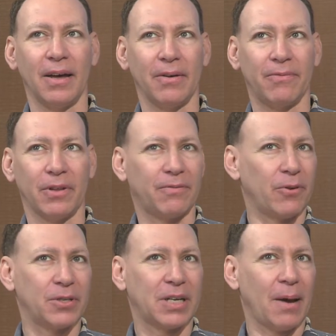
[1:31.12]
For the
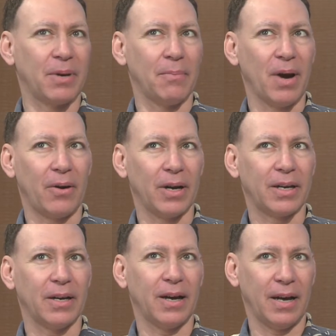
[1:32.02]
first time in
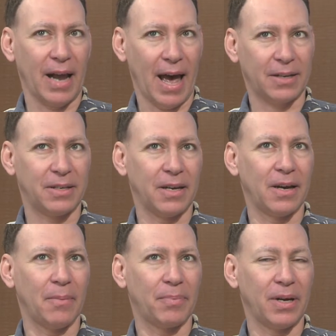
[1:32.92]
America, an acting
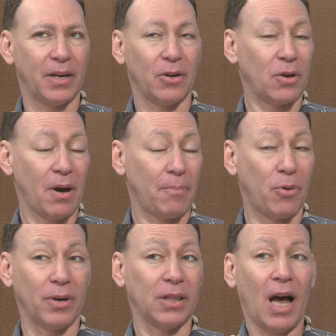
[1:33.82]
company
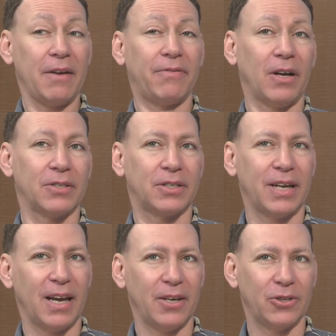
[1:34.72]
put life on
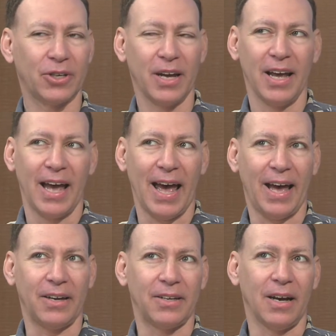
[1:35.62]
stage.
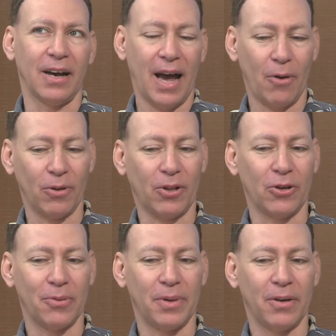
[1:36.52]
And Harold
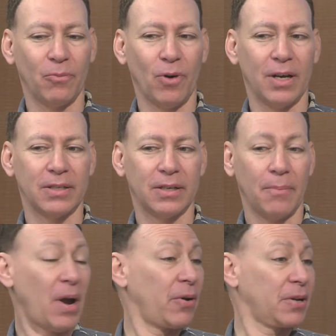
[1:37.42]
Clurman was
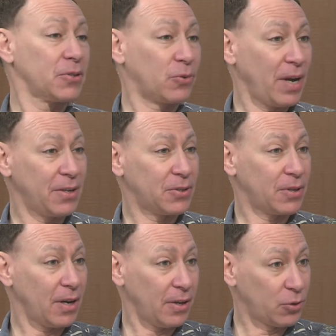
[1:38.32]
America's
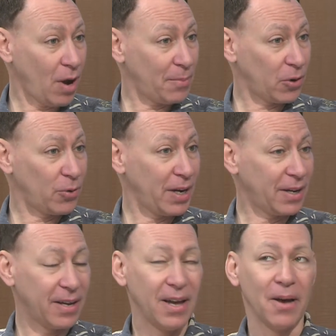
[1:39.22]
greatest drama
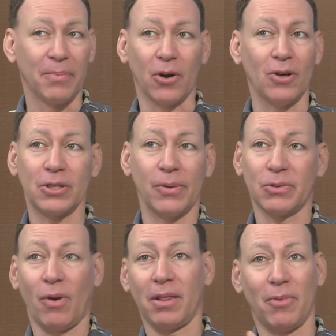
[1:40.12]
critic, but also he
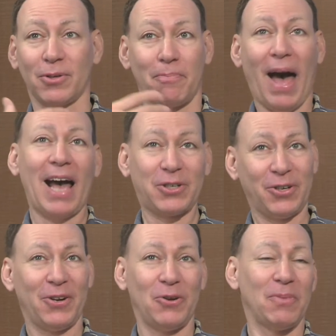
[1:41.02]
was one of the most
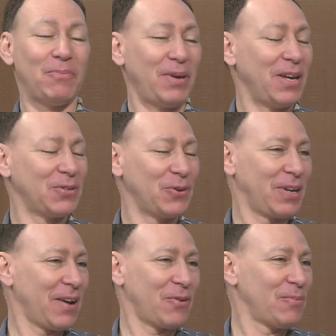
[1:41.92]
passionate human beings you
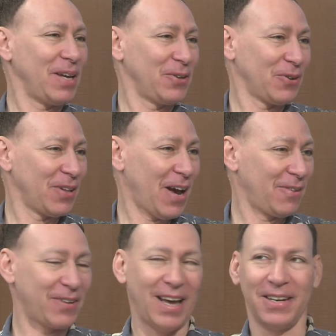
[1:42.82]
could ever meet in your
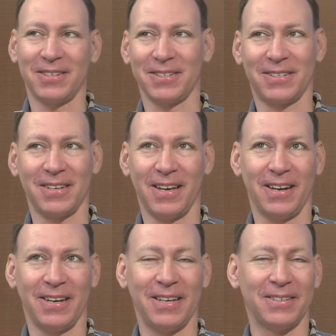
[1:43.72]
life. And
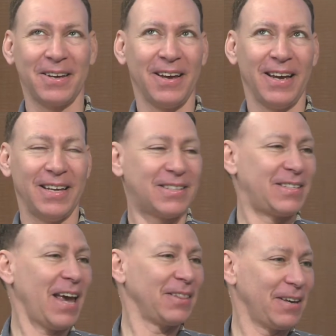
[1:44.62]
he's
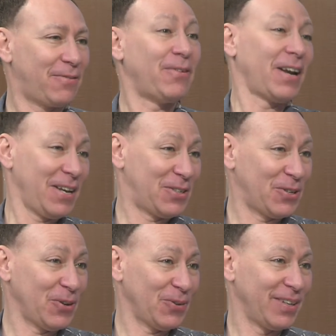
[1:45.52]
insanely funny
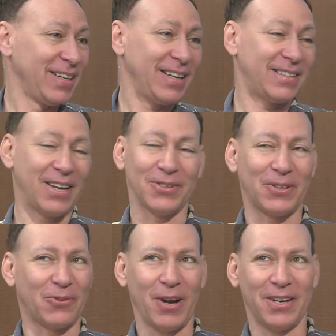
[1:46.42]
too. He tells
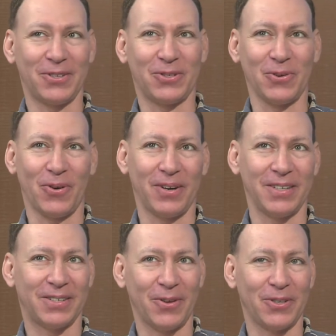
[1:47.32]
the greatest
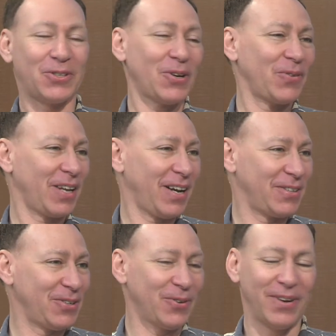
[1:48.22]
stories. So the show that I
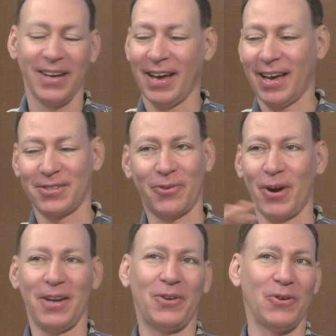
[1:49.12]
do has
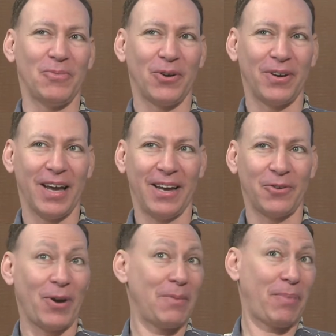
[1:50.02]
great humor and
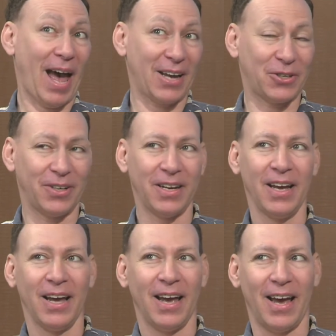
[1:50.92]
great passion.
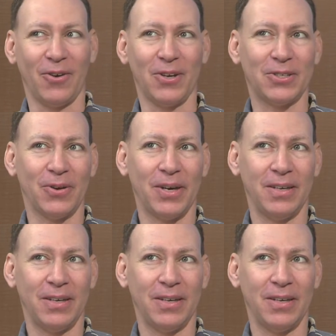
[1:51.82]
And also he